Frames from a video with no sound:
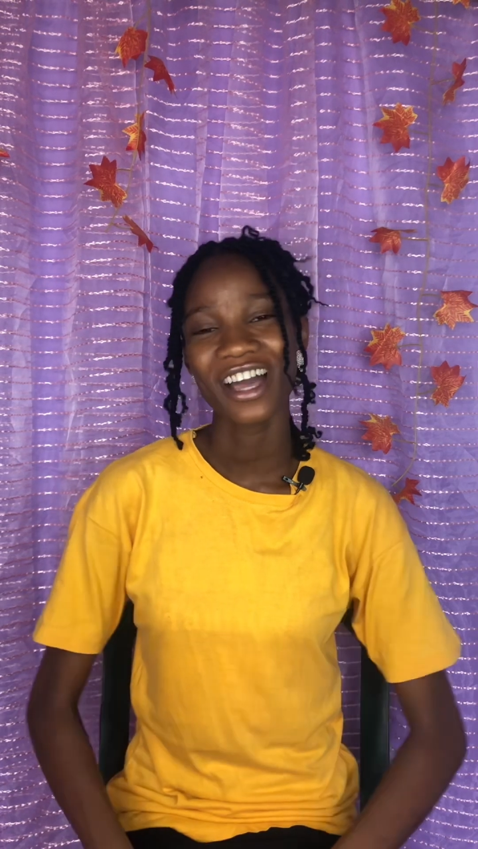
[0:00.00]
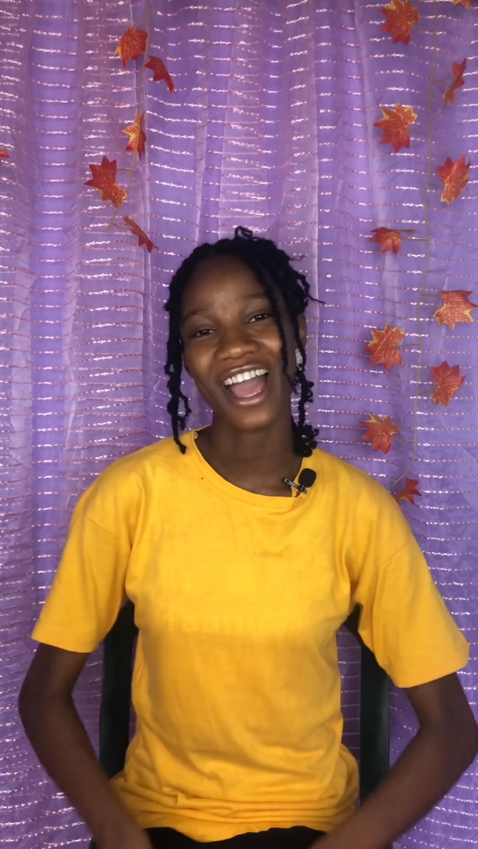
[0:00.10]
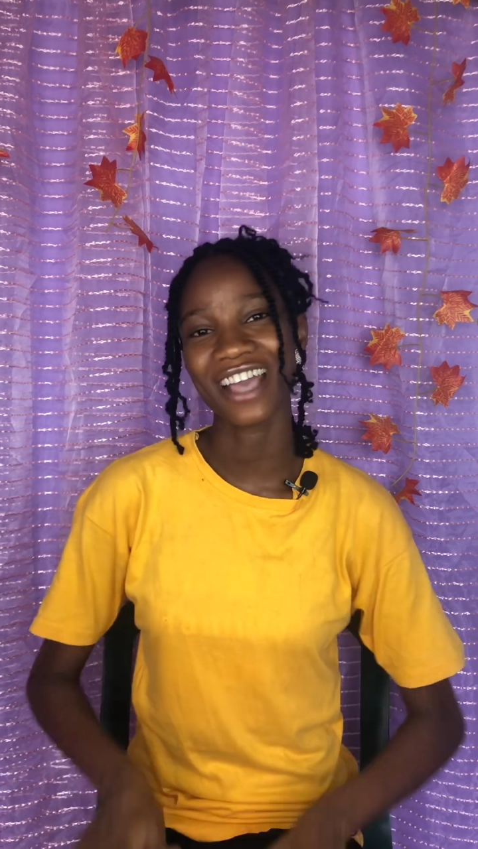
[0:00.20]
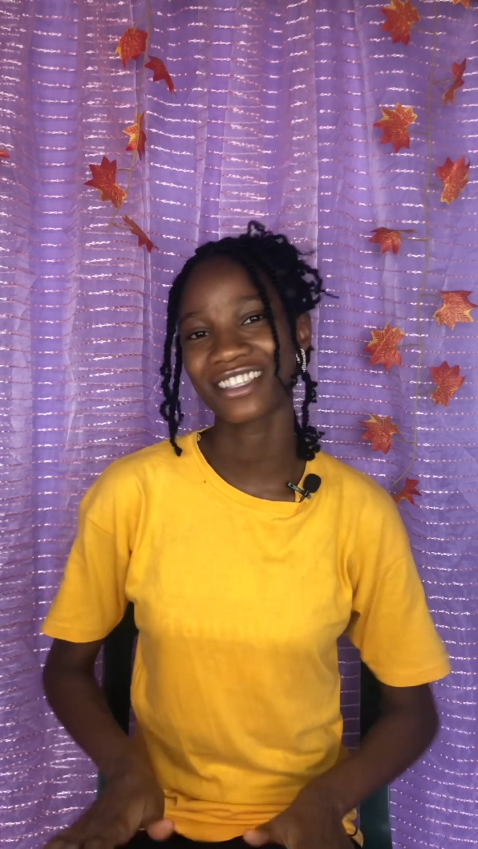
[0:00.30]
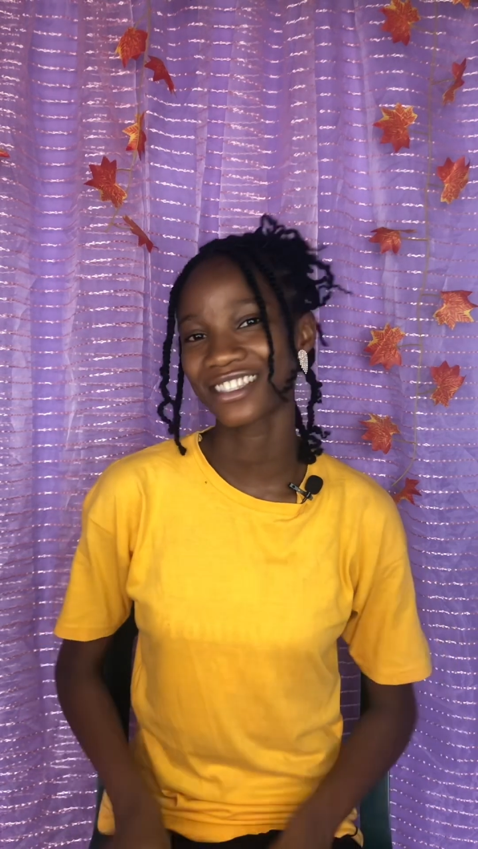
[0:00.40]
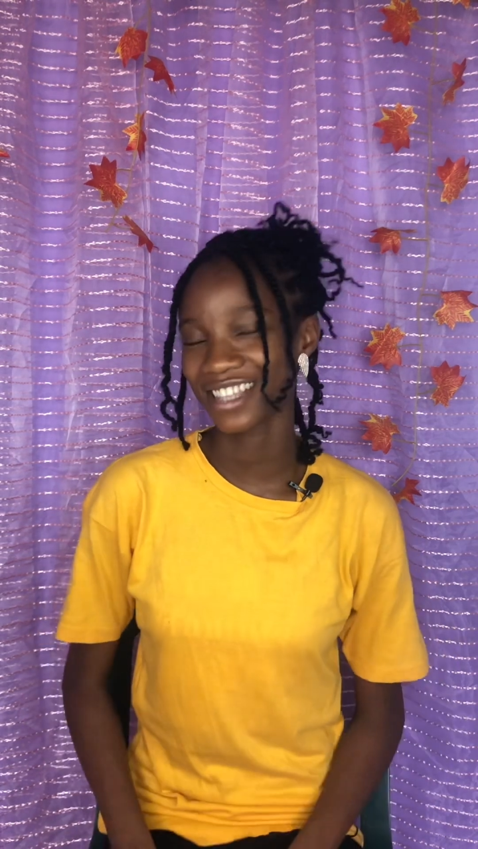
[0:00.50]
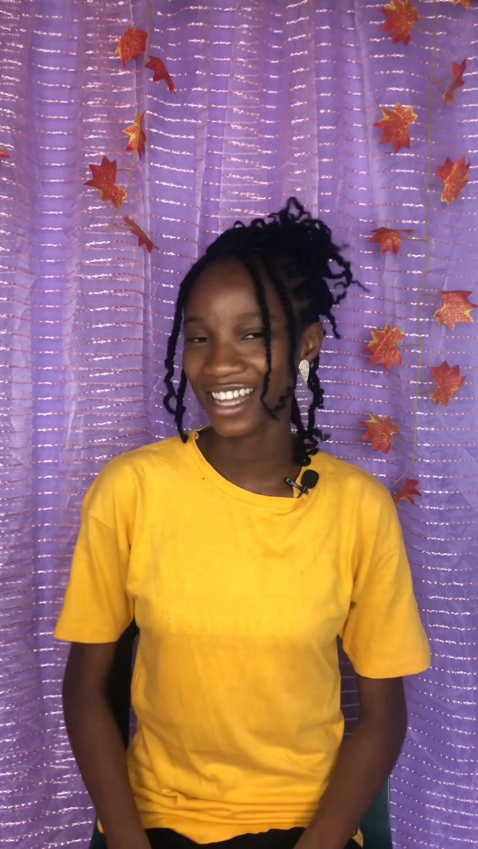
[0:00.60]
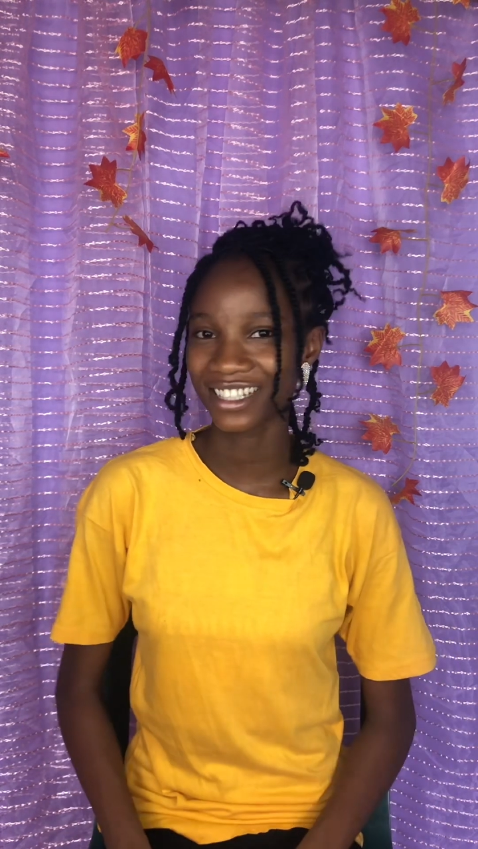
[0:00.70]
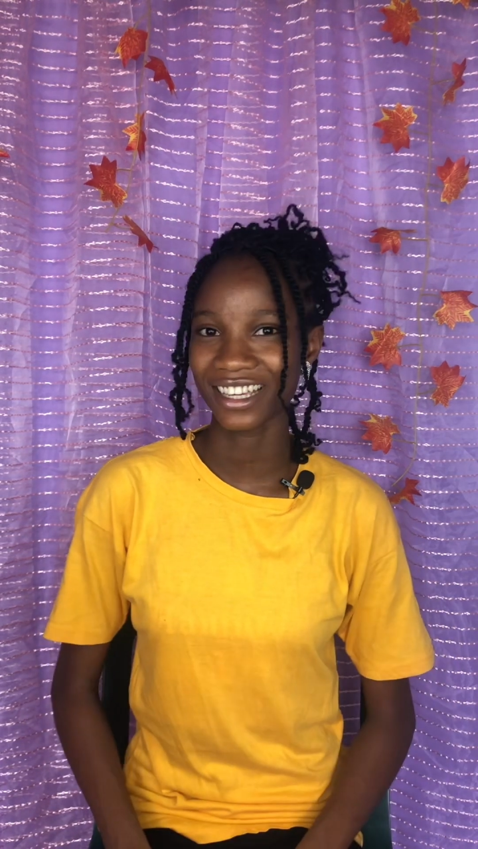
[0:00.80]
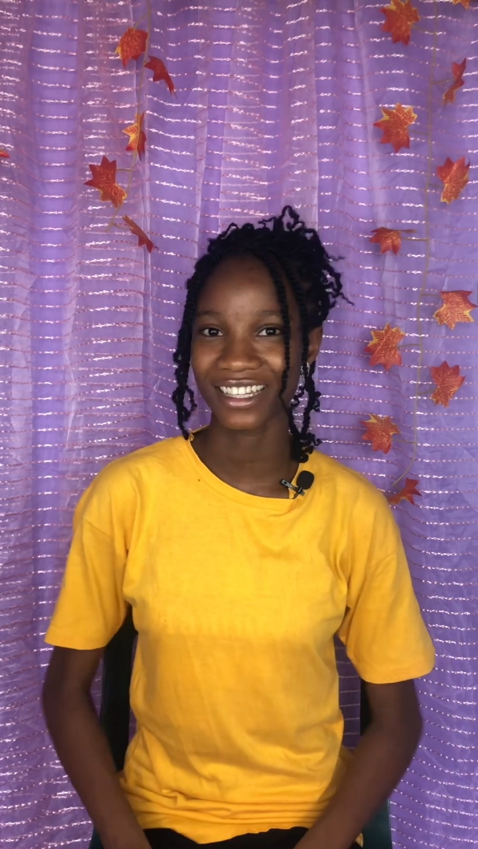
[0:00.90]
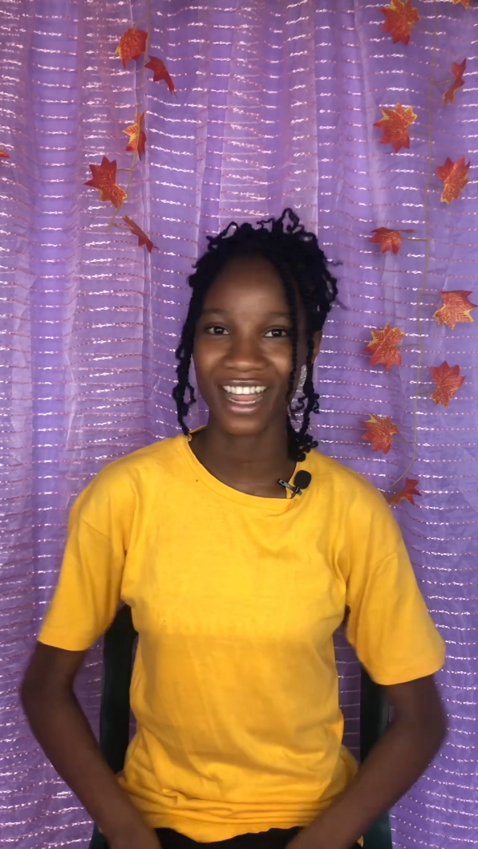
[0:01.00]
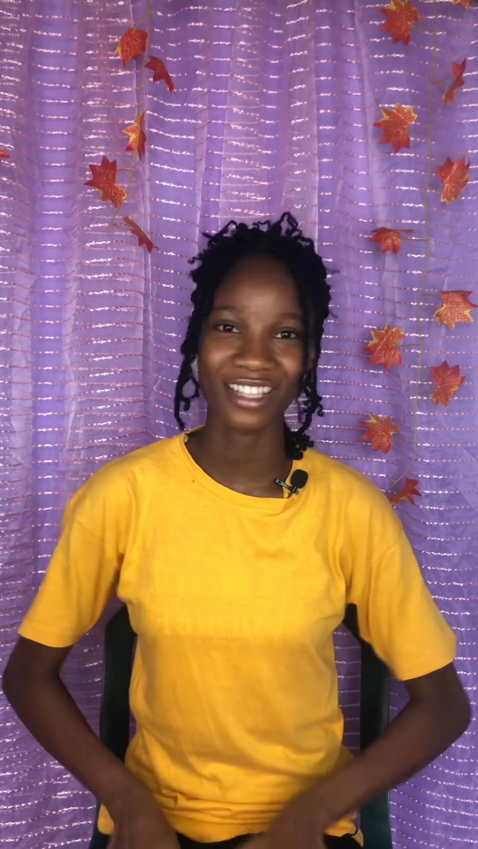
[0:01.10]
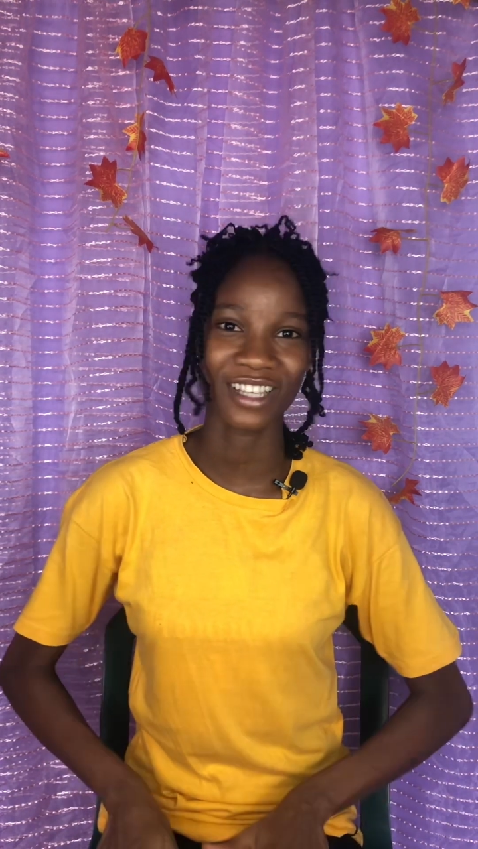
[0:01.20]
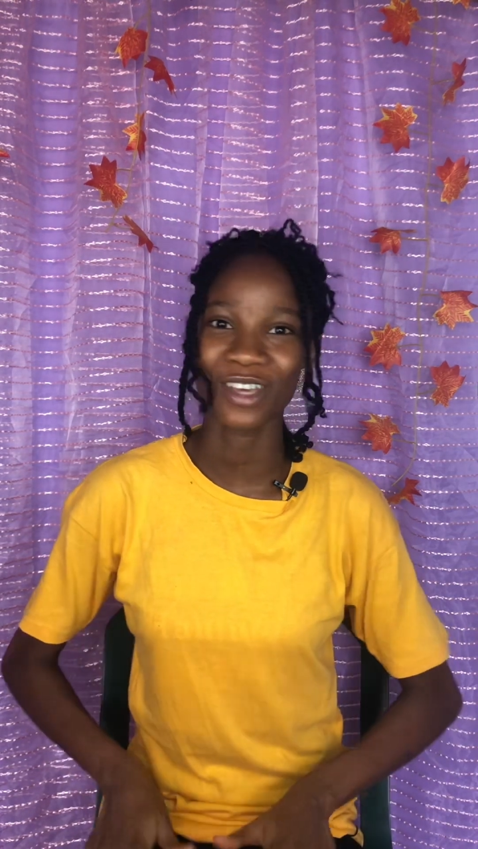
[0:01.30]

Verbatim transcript: I started as